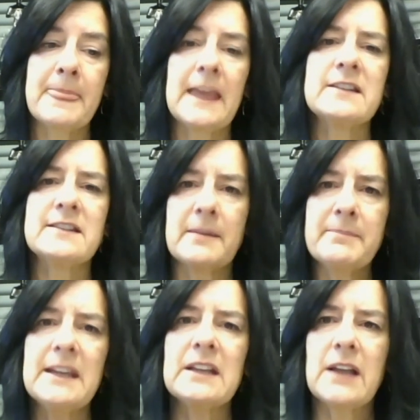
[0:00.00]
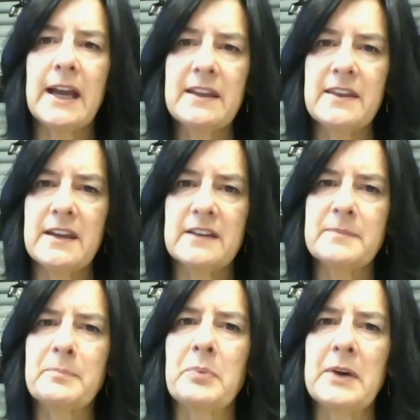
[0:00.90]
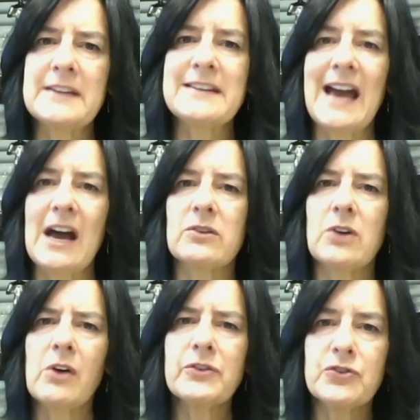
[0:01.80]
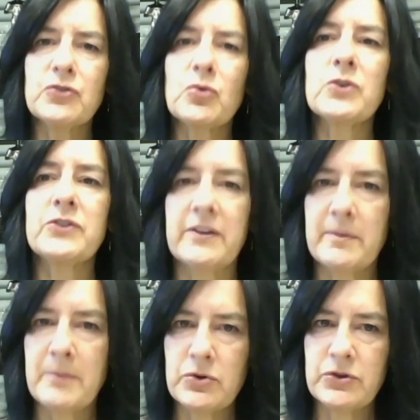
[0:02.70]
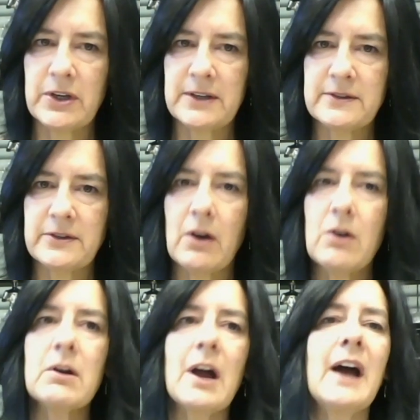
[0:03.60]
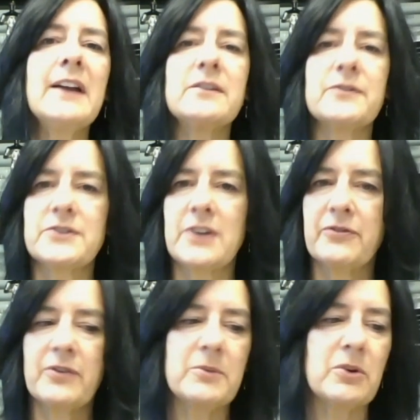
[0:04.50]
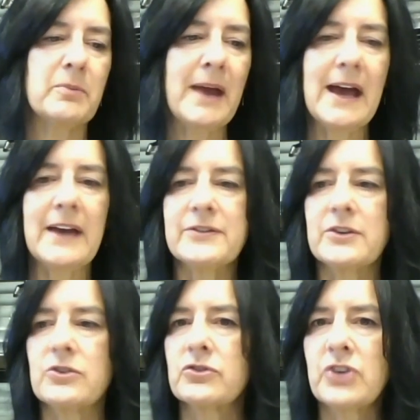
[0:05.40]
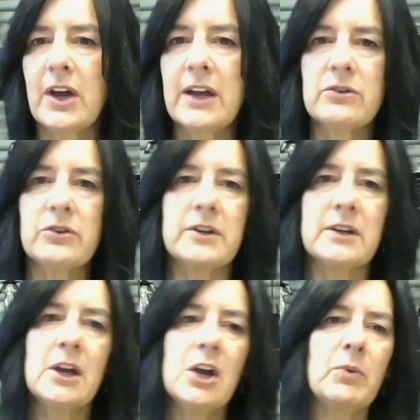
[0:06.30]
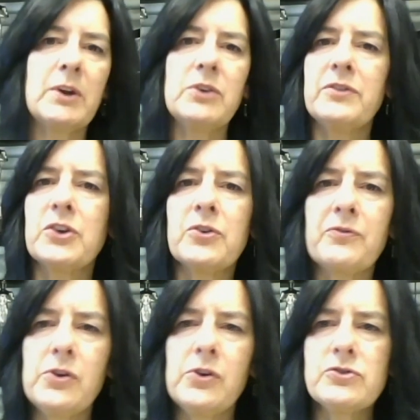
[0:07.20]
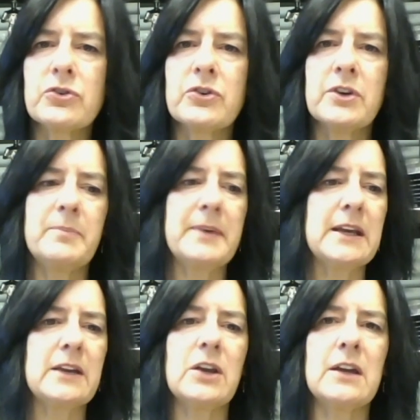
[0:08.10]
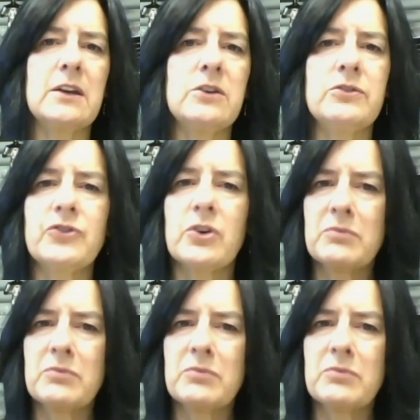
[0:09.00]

Something like this brings out all sorts of emotions, all kinds of stuff from your past and your childhood and what you think your future could be. And you start